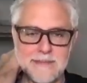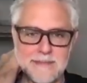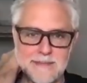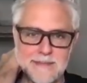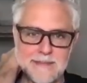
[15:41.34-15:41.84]

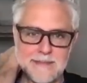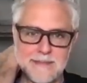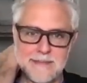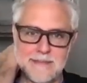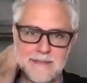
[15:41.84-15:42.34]

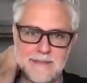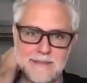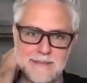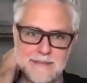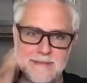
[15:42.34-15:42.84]

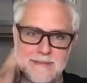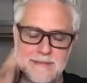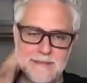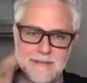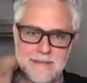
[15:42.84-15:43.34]

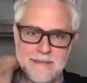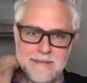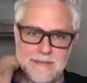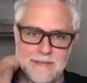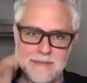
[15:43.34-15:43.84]

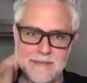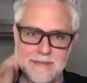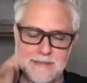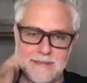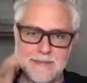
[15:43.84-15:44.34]

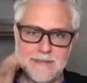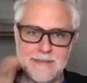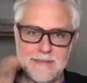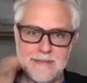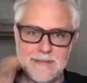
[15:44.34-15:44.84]

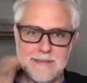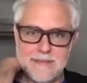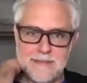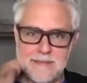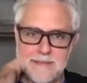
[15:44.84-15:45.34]

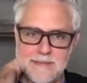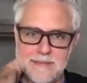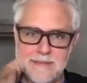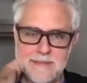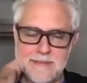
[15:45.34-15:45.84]

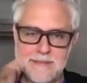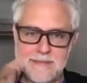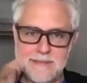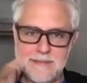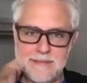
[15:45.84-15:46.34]

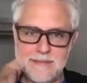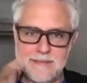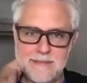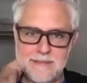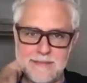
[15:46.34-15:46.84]

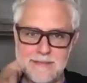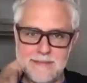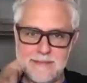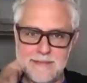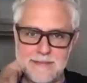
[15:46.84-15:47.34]

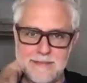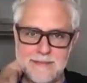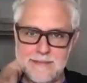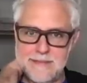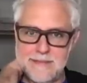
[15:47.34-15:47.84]

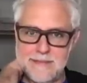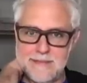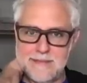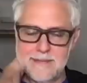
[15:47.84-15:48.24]
The person shown says nothing.